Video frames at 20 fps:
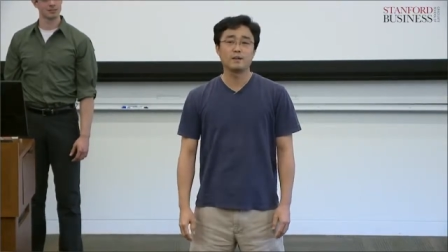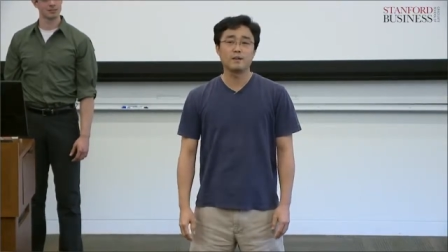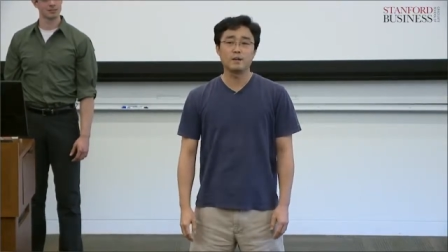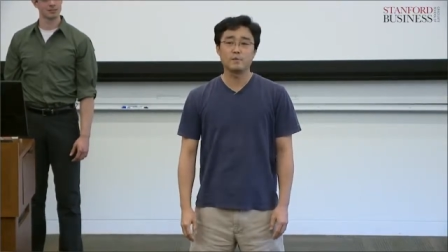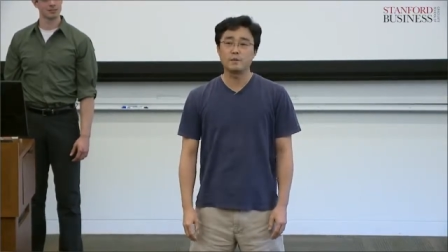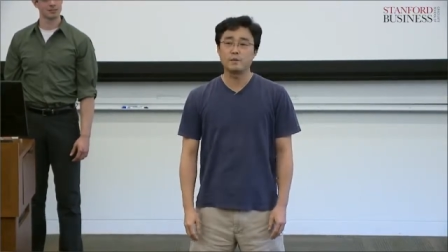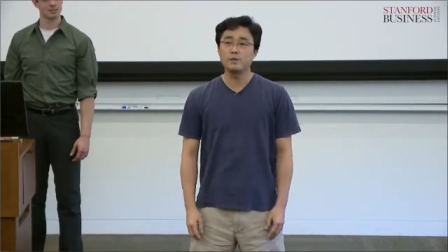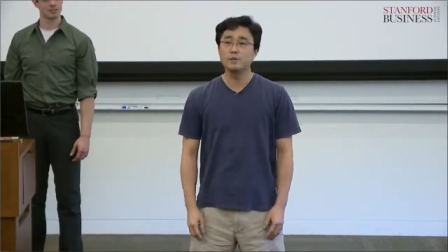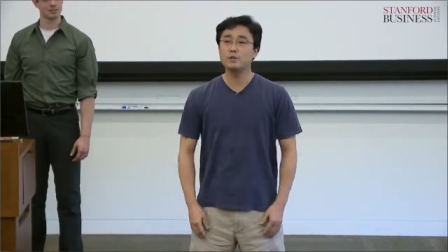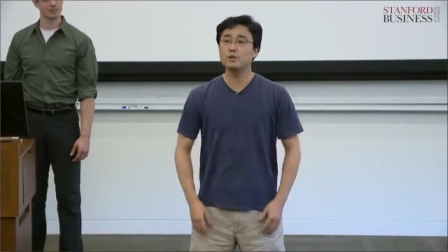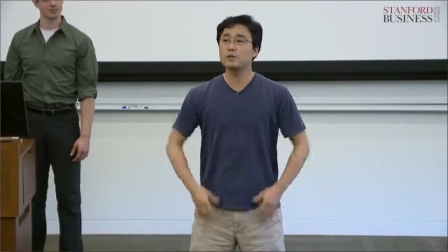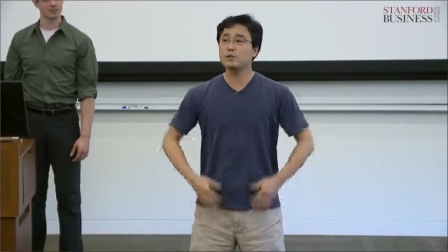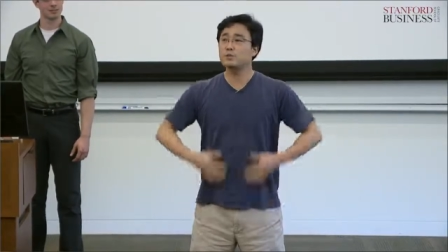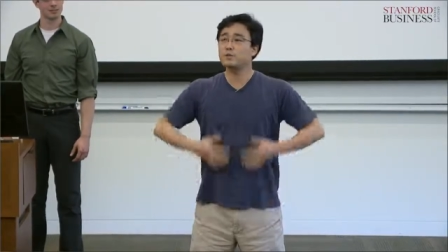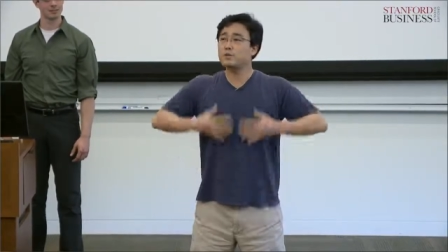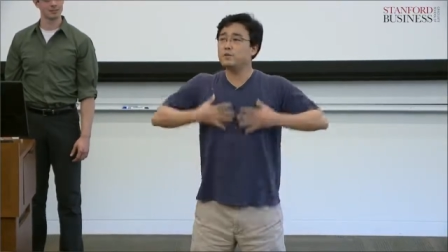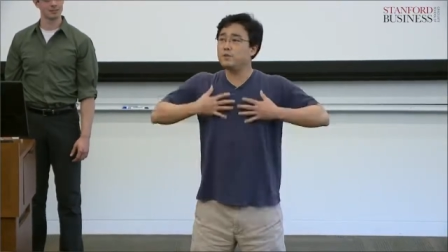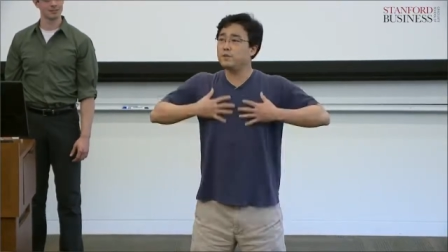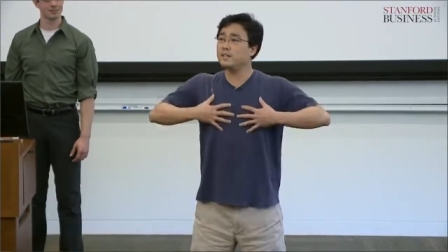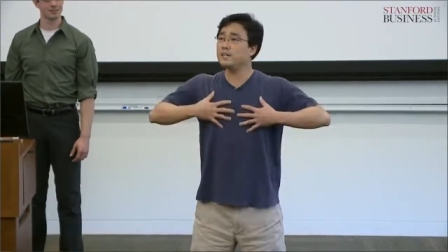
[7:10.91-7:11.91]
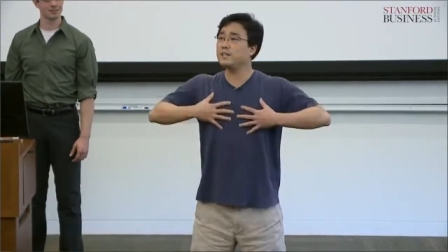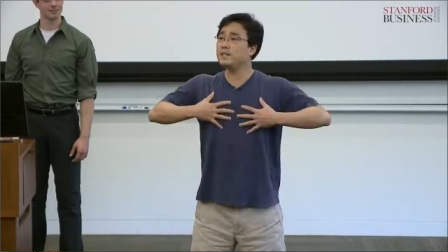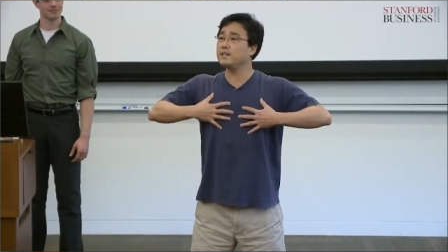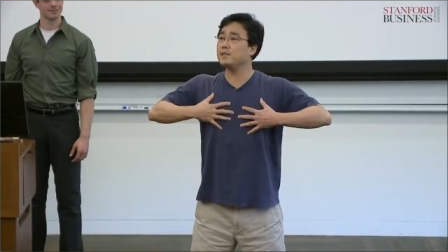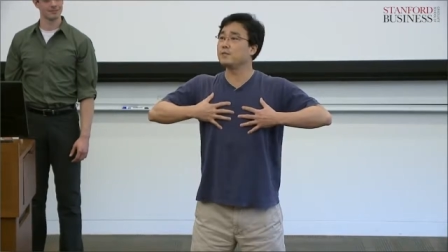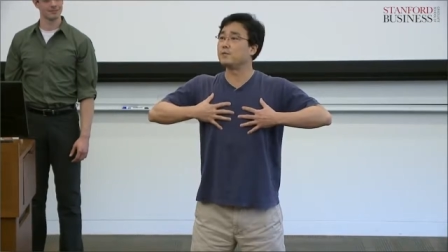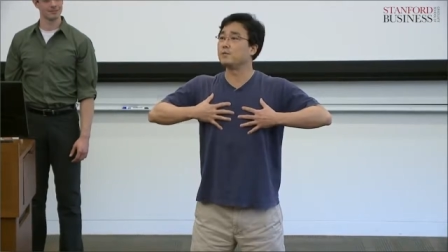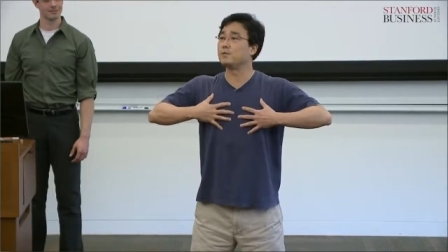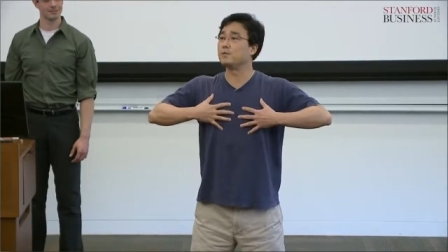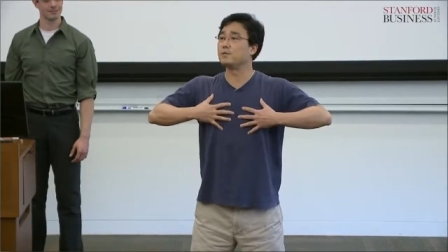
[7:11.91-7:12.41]
I mean, you could
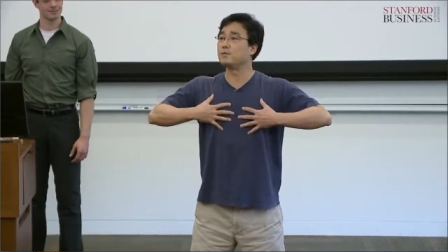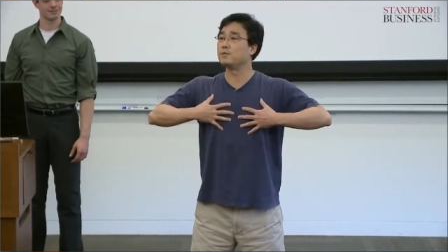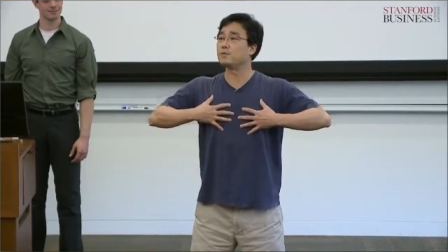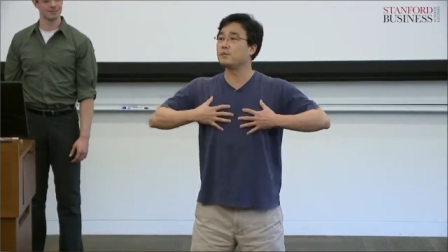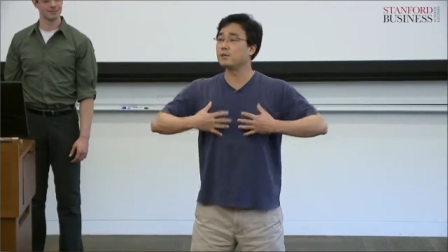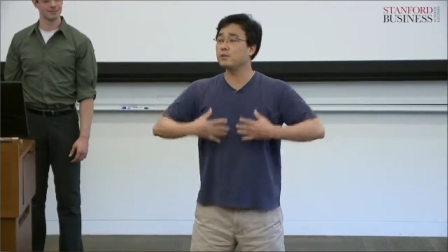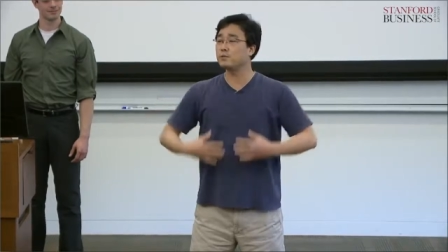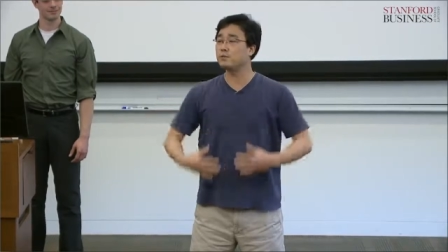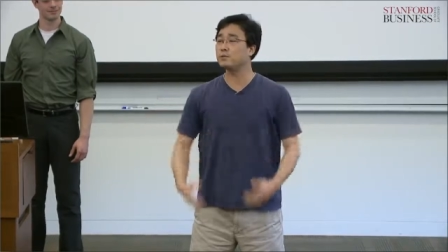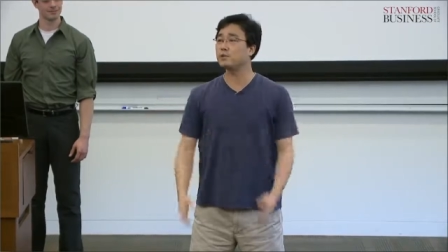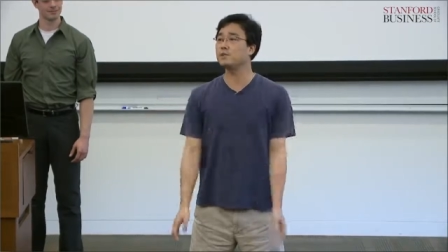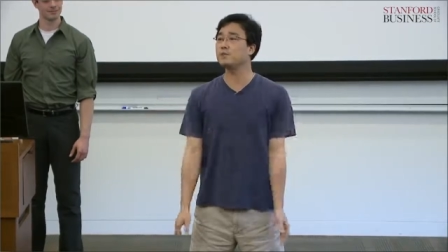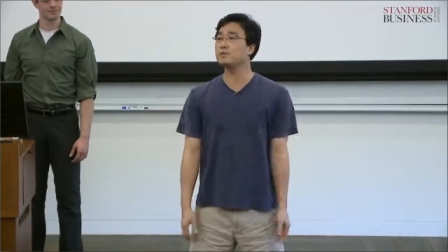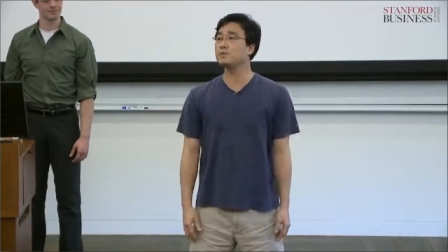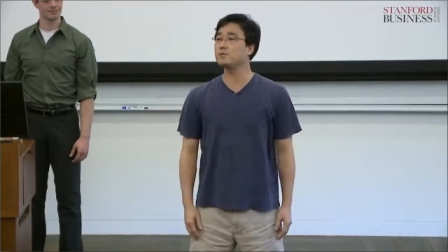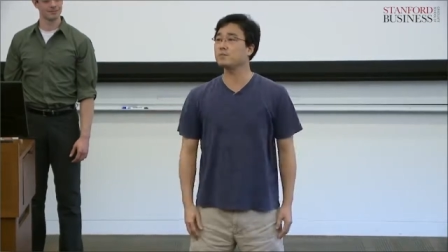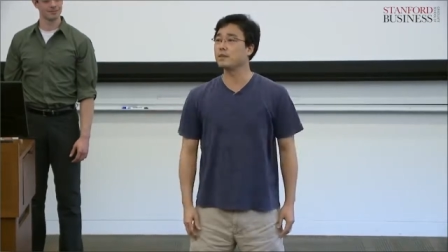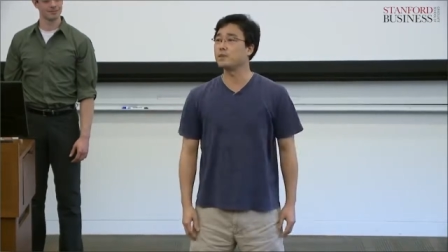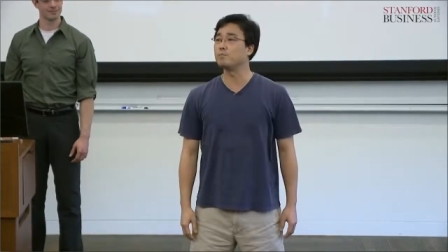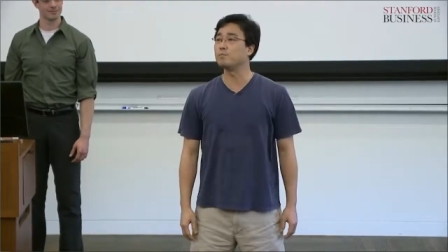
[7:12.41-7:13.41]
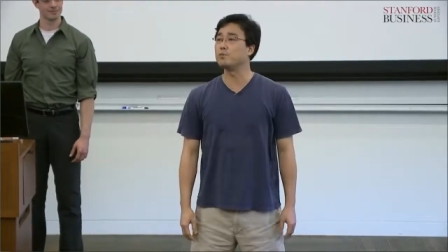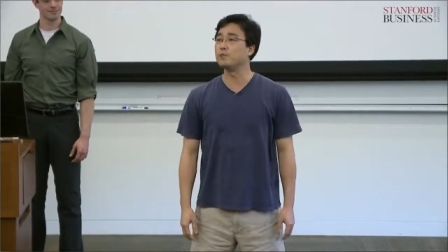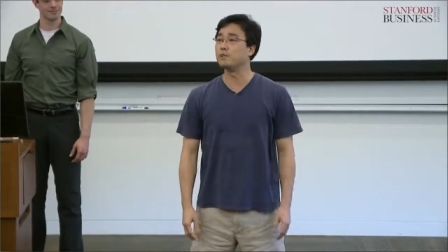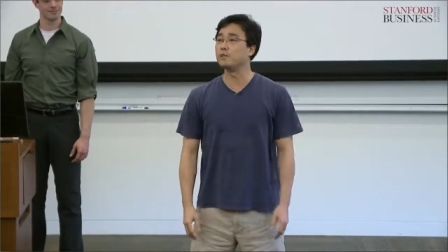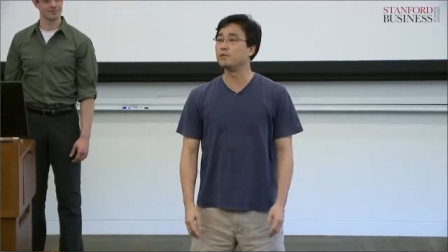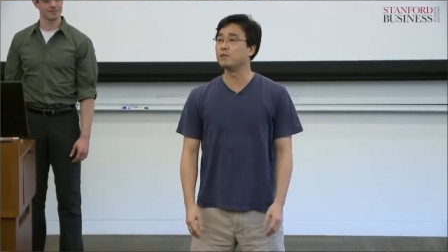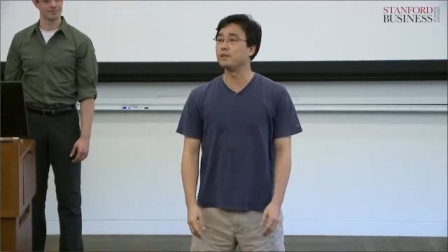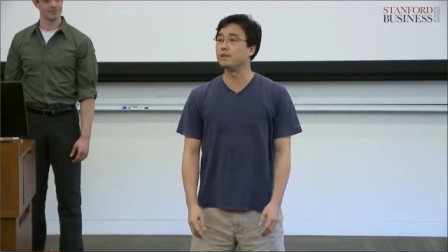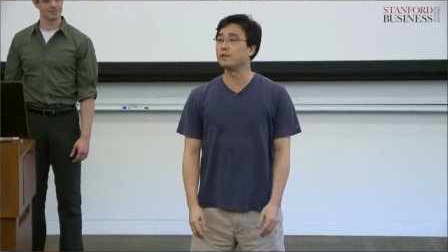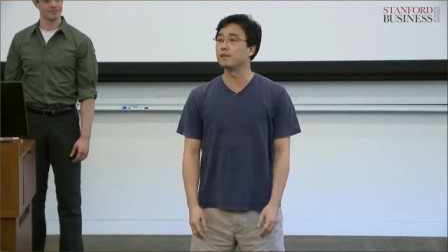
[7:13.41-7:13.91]
feel that your skills are
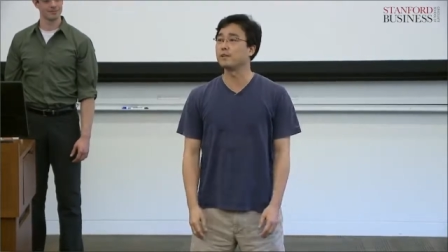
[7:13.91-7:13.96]
improving.